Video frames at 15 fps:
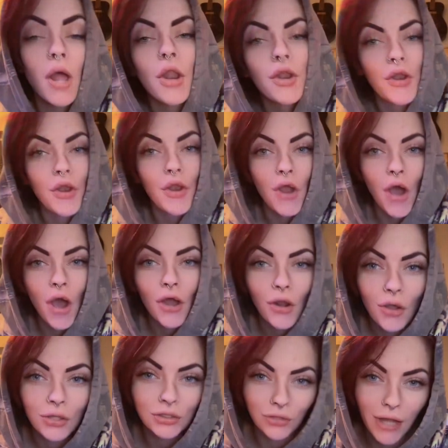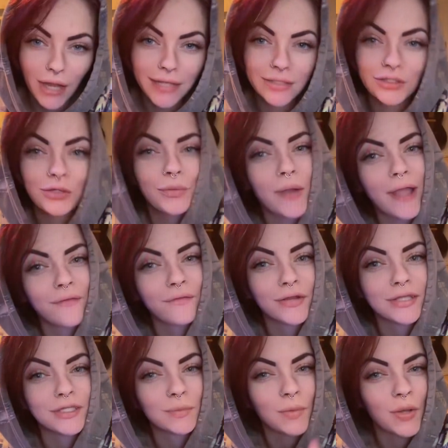Not all dragons are
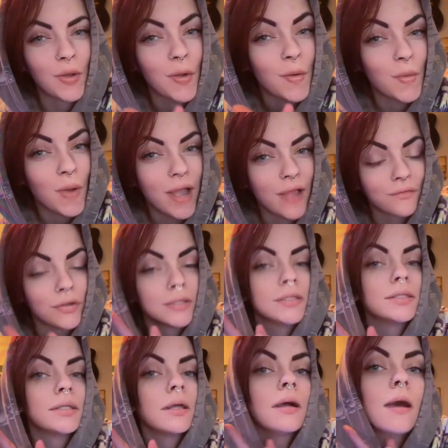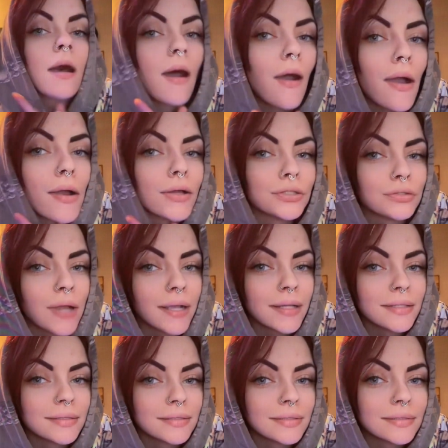wyverns, but all wyverns are
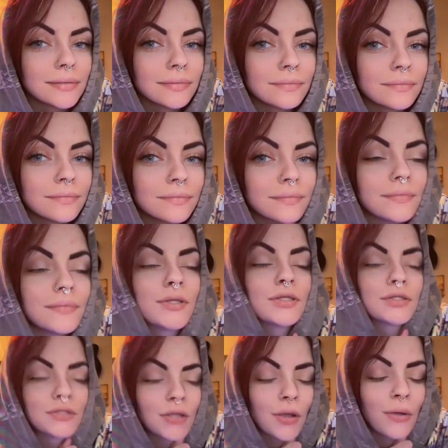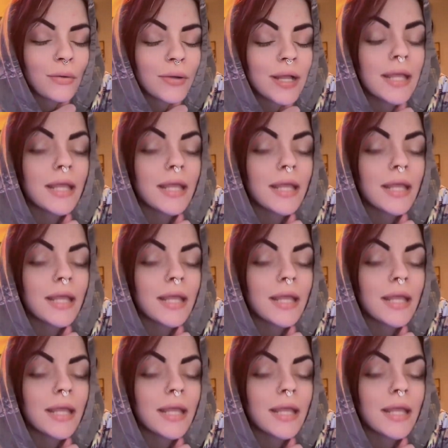dragons. So,